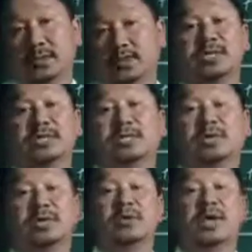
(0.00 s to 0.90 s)
So this
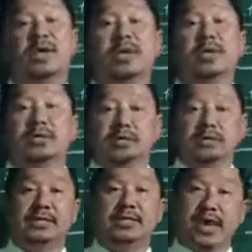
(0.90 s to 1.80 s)
is how
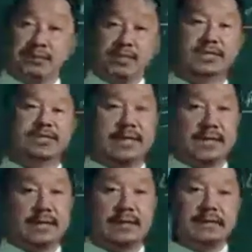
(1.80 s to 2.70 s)
it happens
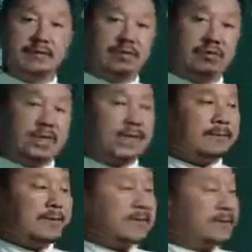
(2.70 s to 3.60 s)
there.
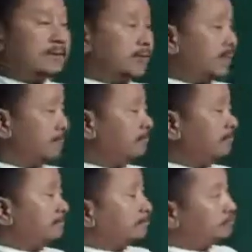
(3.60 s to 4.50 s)
Okay, then